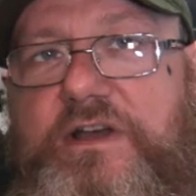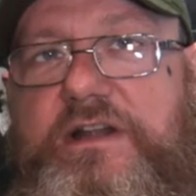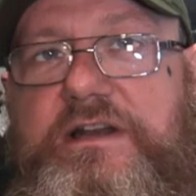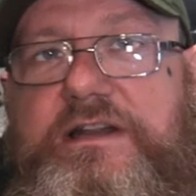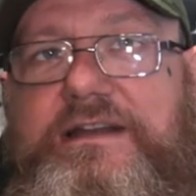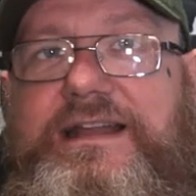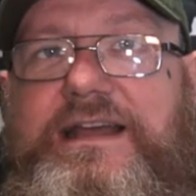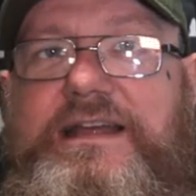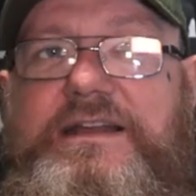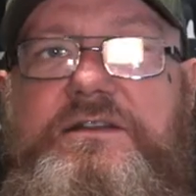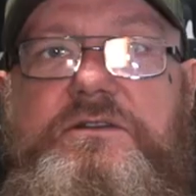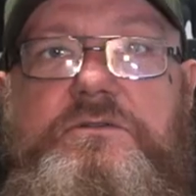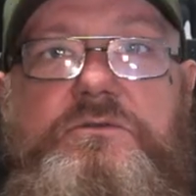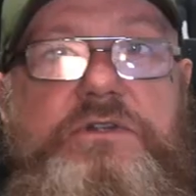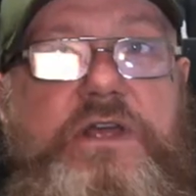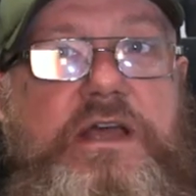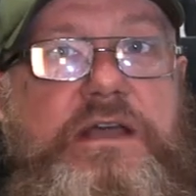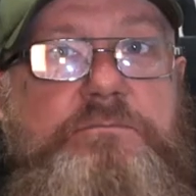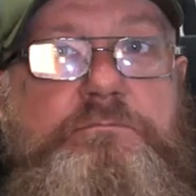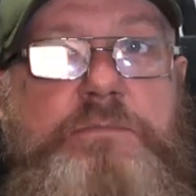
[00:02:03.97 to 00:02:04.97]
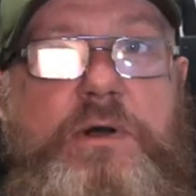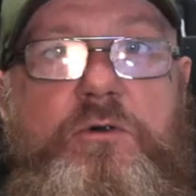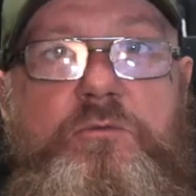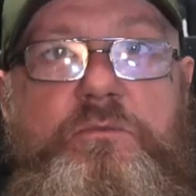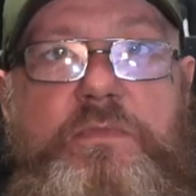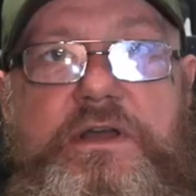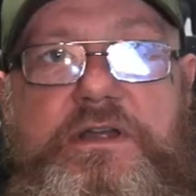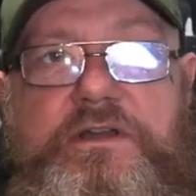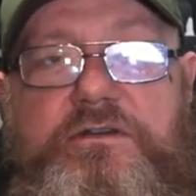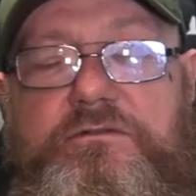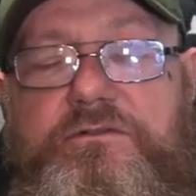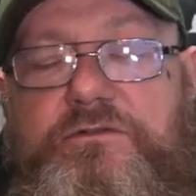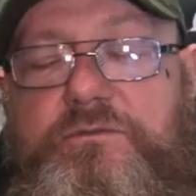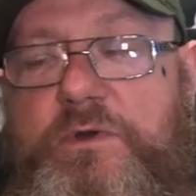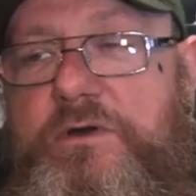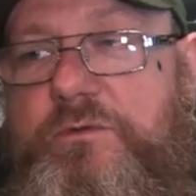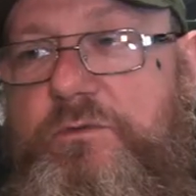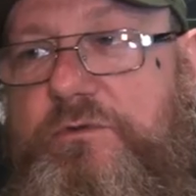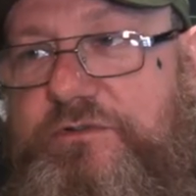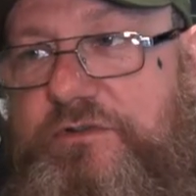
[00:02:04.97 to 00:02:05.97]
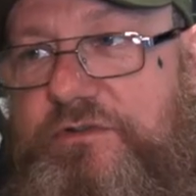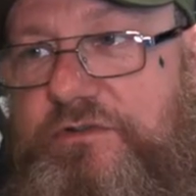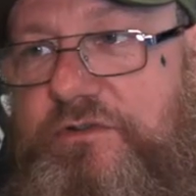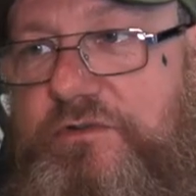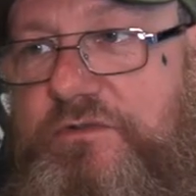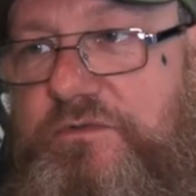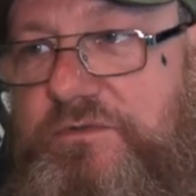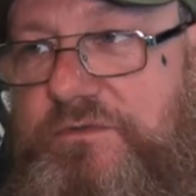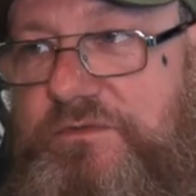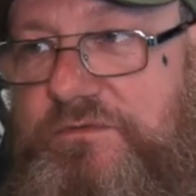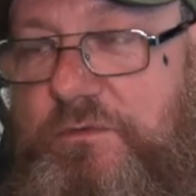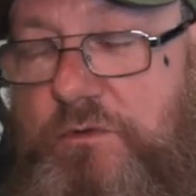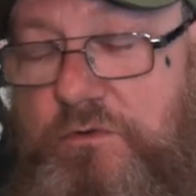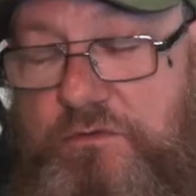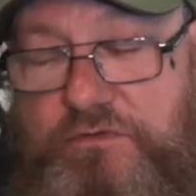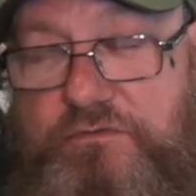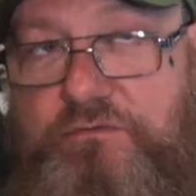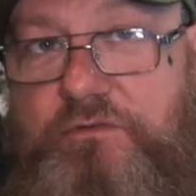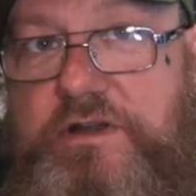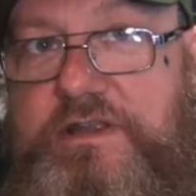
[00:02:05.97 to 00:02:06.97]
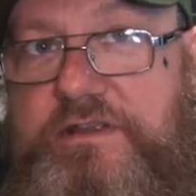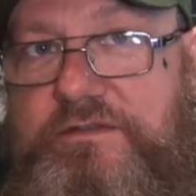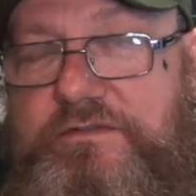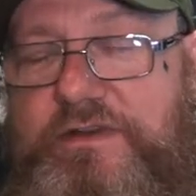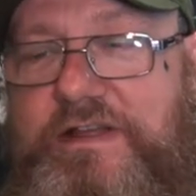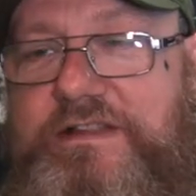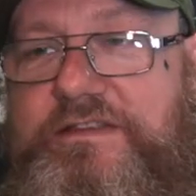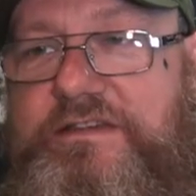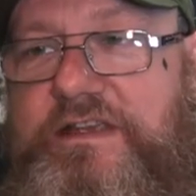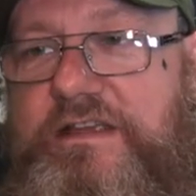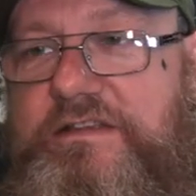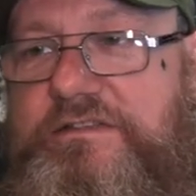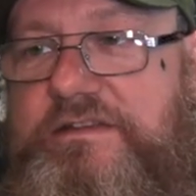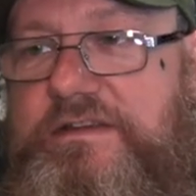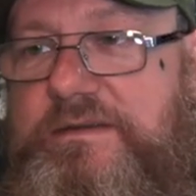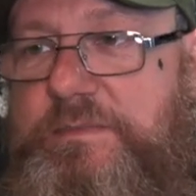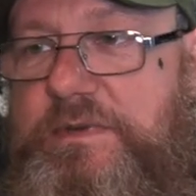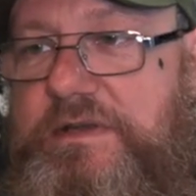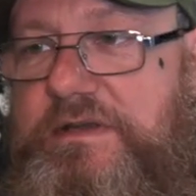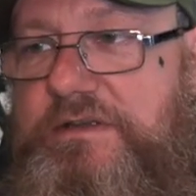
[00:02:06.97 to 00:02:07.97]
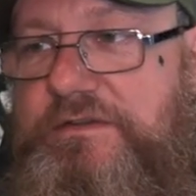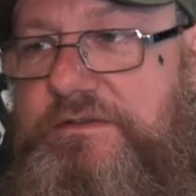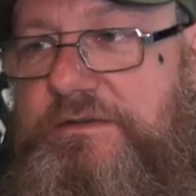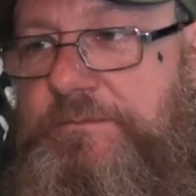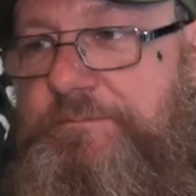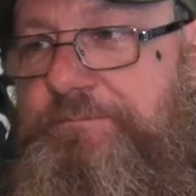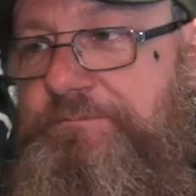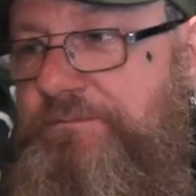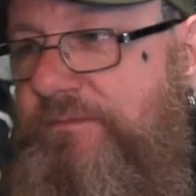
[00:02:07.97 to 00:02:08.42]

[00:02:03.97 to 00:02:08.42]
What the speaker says: Taylor Landlord and Bolt Maker as well, which are three fantastic beers.